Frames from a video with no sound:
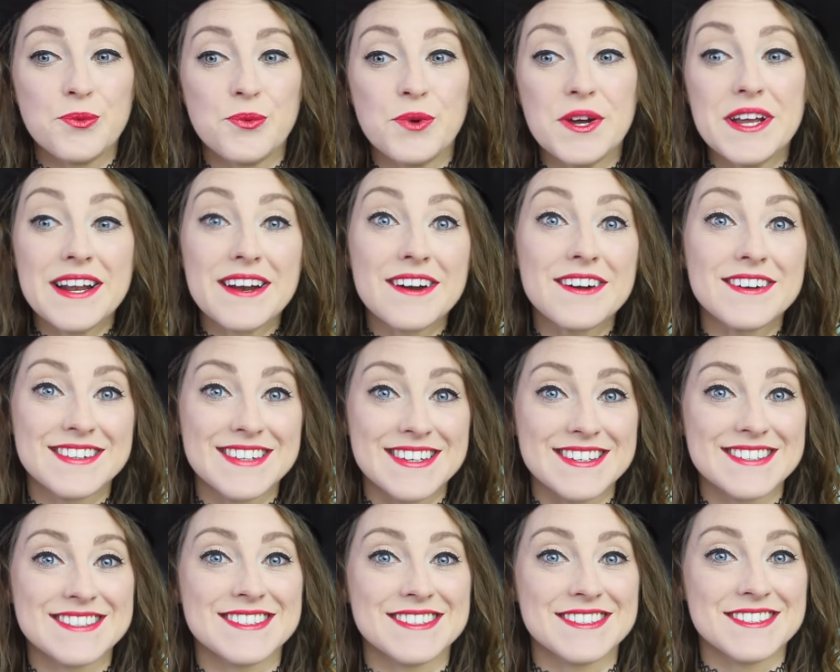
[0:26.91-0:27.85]
We learnt
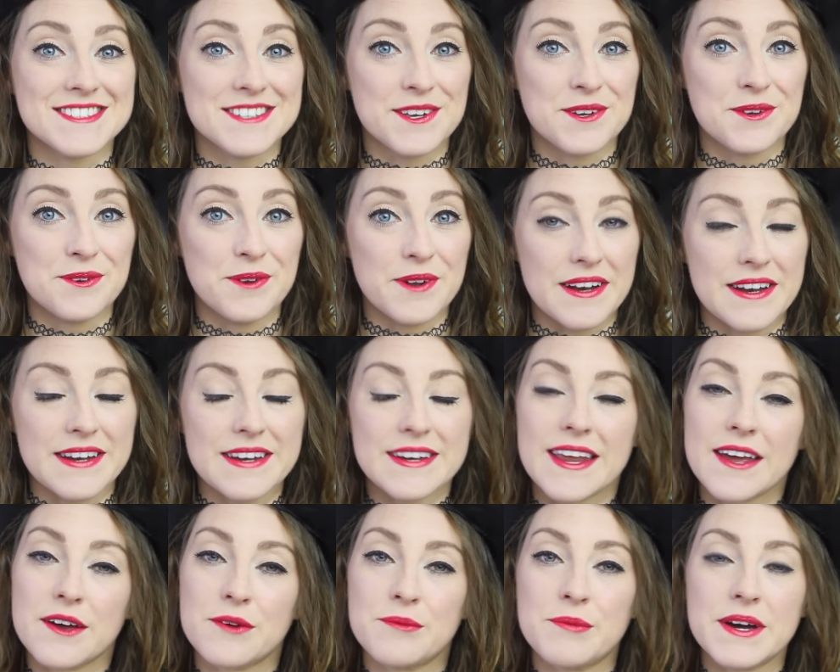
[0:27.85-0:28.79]
this in school.
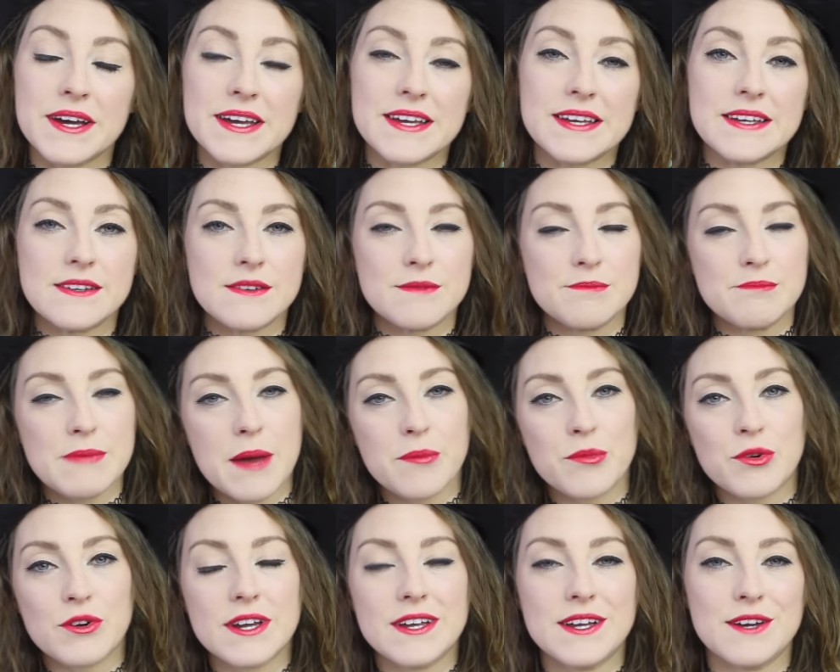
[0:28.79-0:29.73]
Now, my
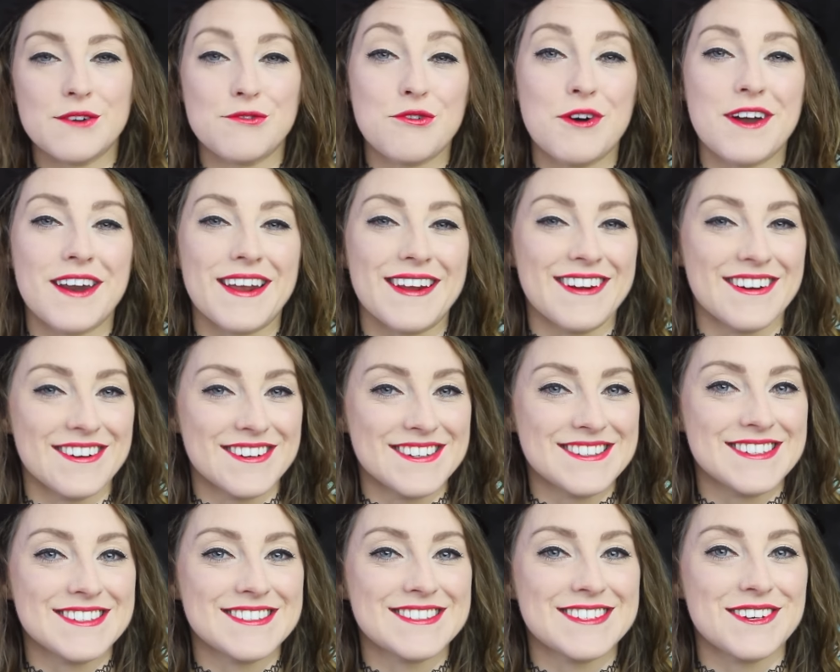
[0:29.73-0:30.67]
memory of what I
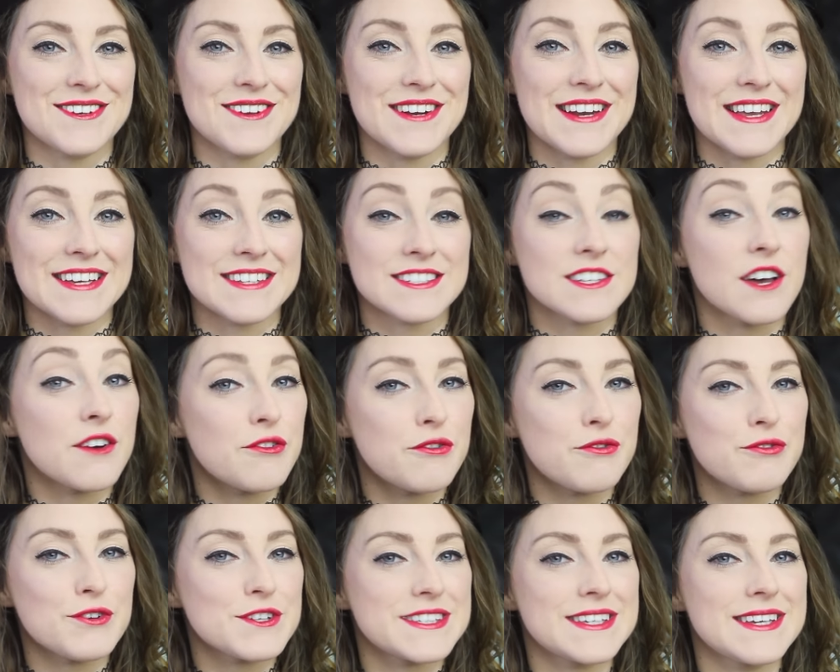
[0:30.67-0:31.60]
learnt in school is
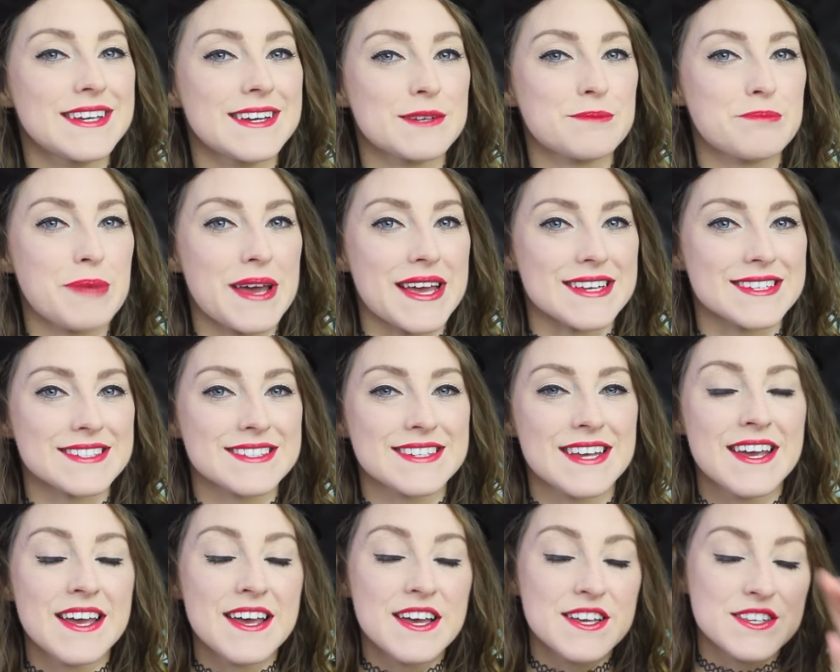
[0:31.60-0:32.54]
fuzzy at
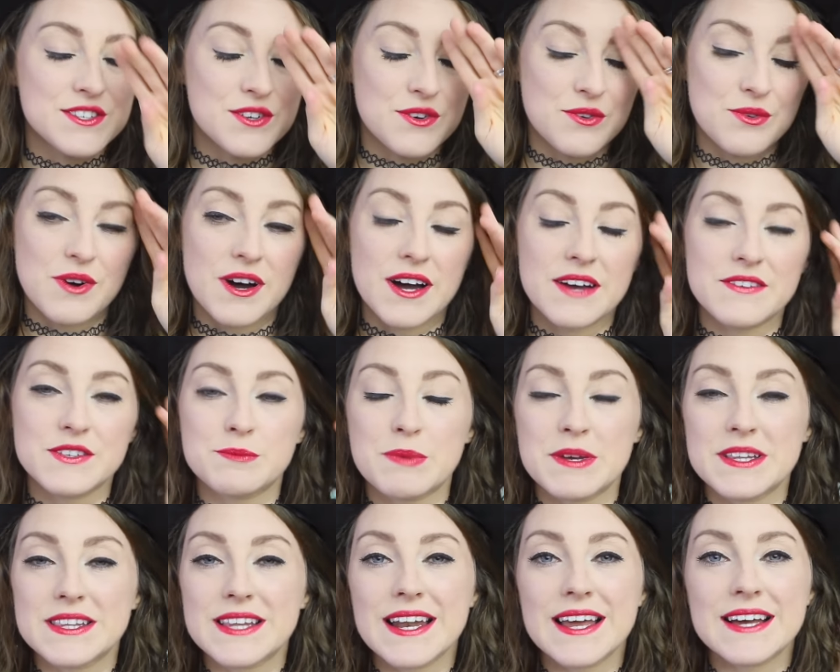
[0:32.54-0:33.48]
best, so I've
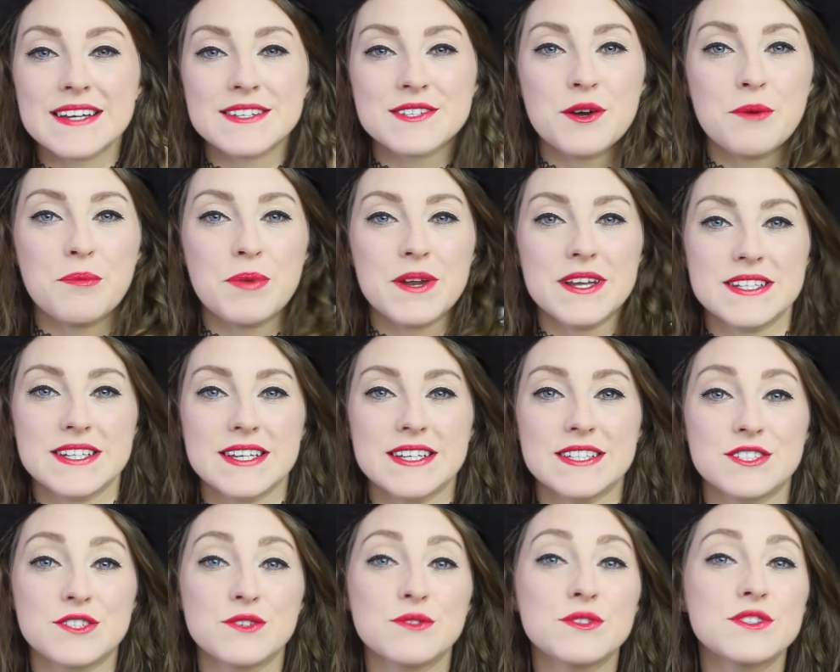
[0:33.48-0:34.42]
spent the last couple of
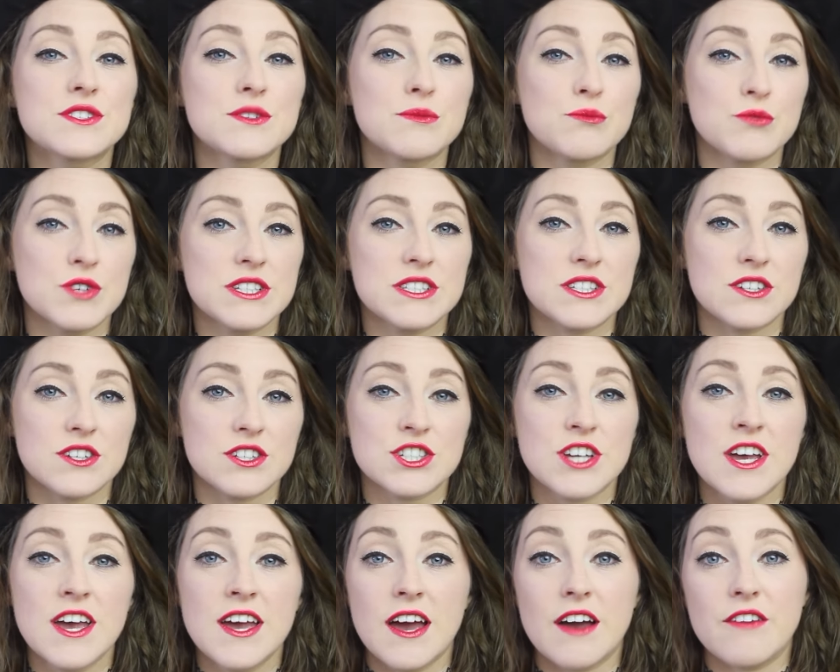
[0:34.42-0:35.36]
days doing some
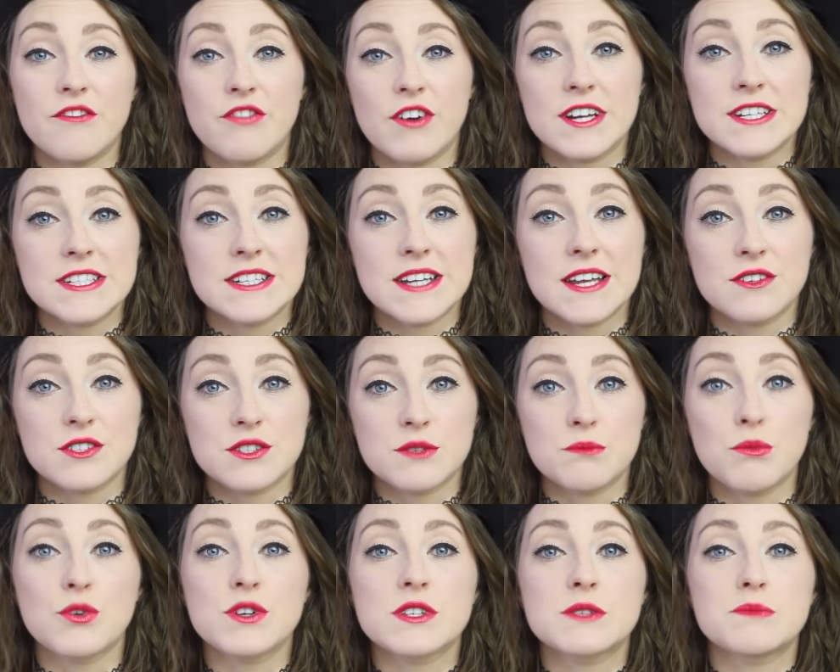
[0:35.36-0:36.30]
research and finding out
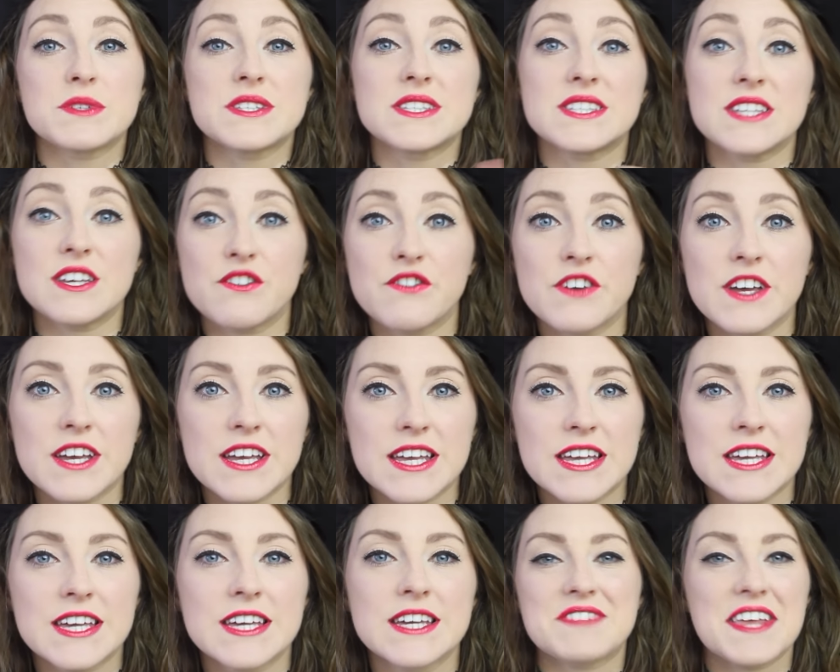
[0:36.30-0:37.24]
some more
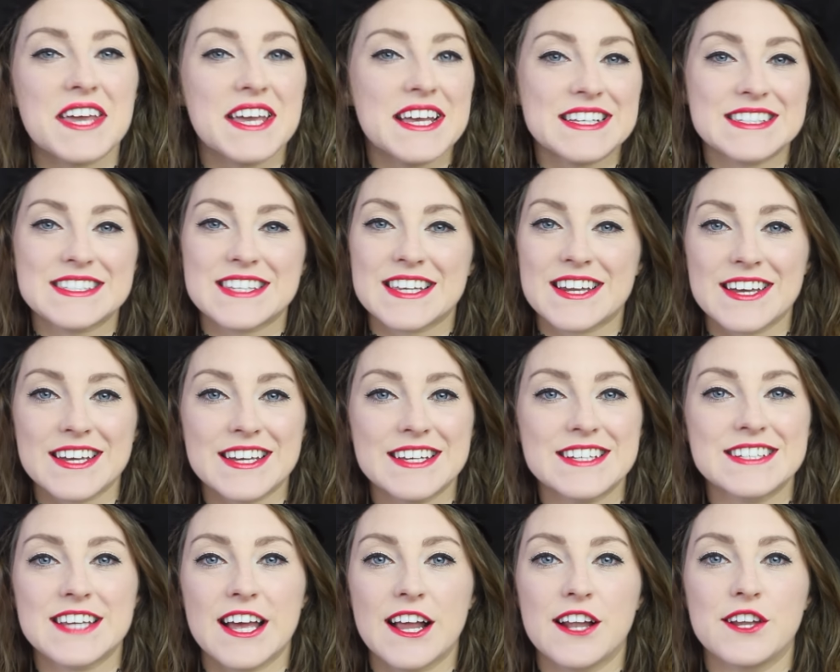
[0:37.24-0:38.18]
specific things that I
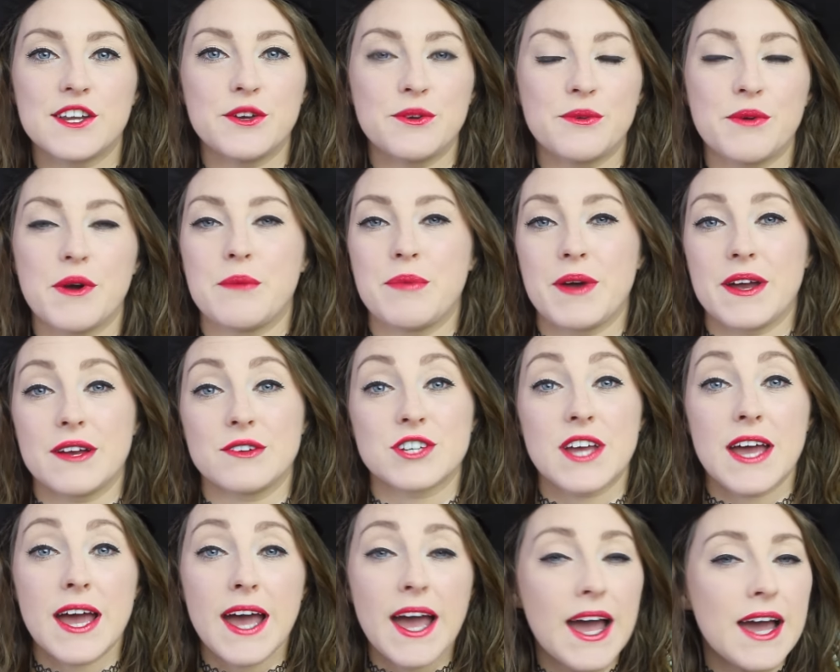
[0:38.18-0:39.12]
can tell you
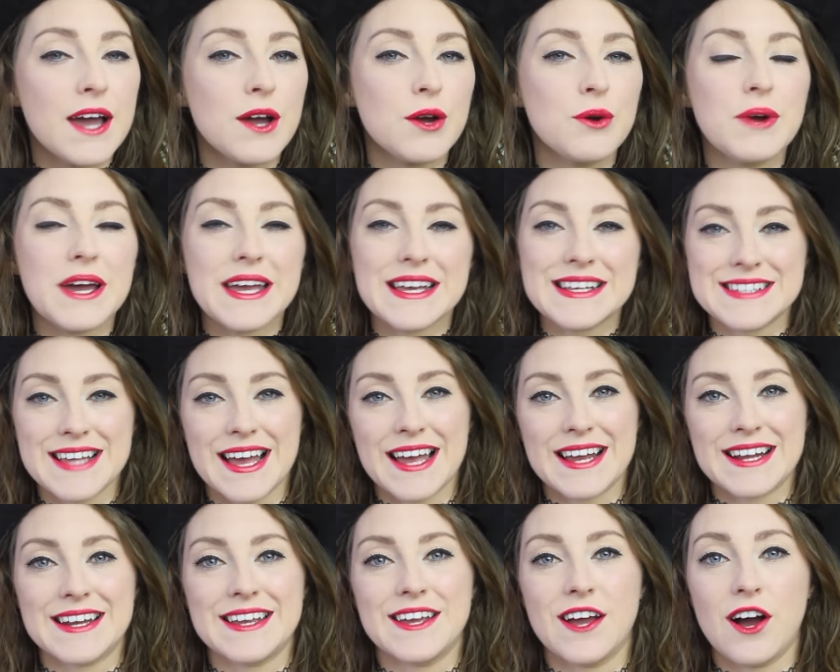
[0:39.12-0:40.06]
about how
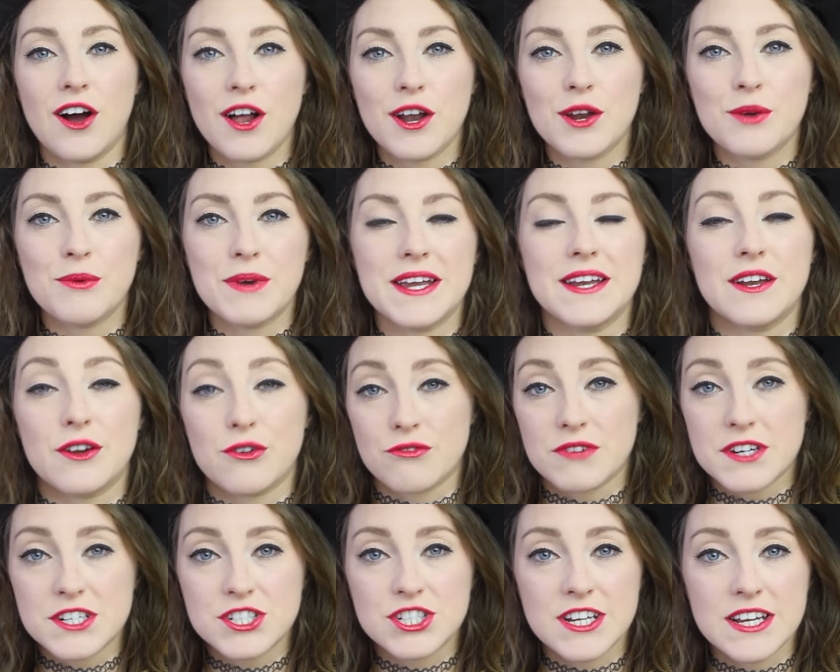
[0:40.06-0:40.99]
exactly Halloween
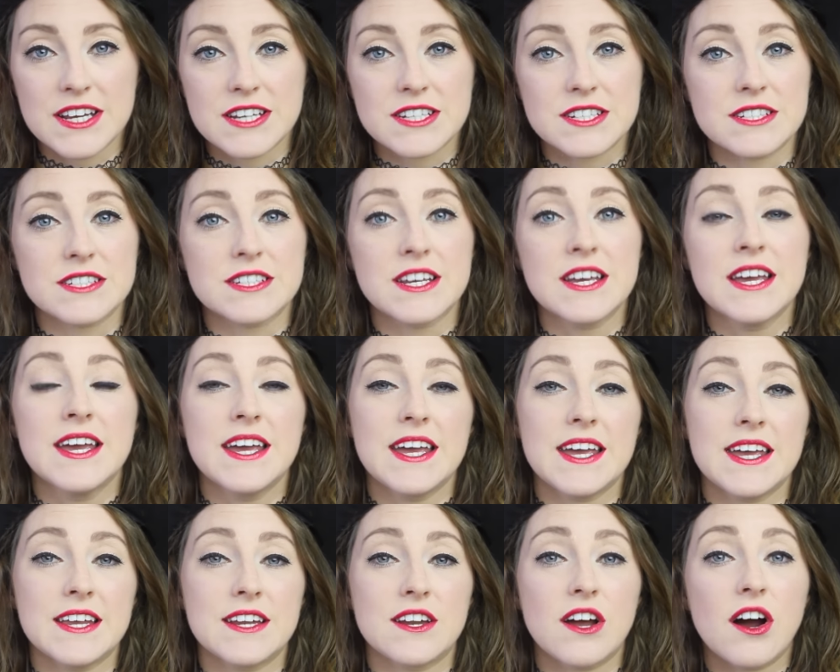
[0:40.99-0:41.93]
originated
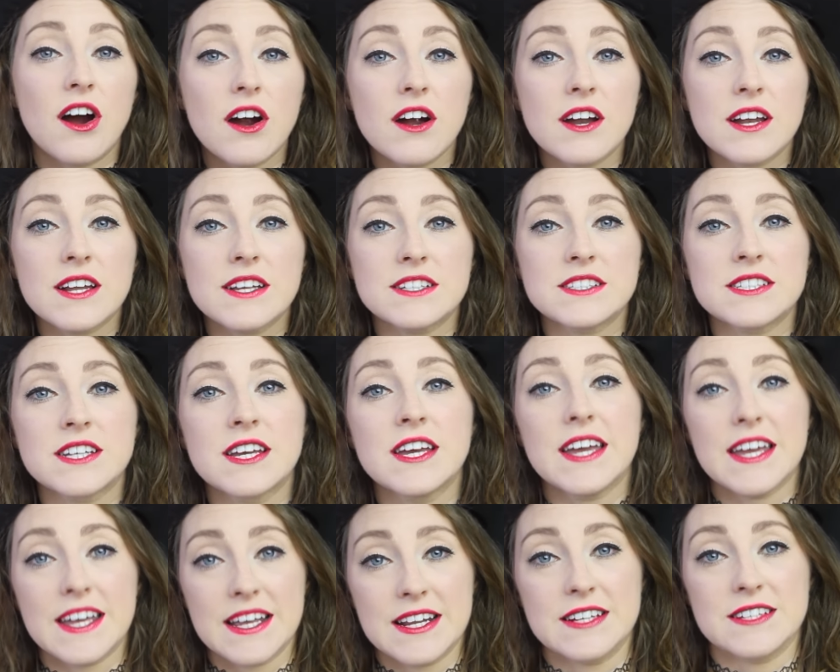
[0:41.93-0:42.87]
in Ireland,
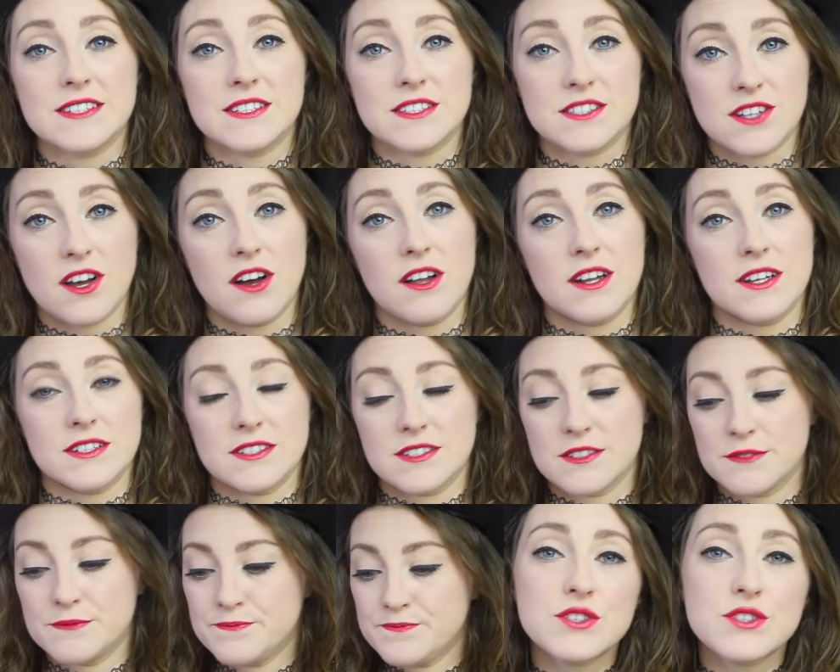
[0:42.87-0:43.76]
England and Scotland.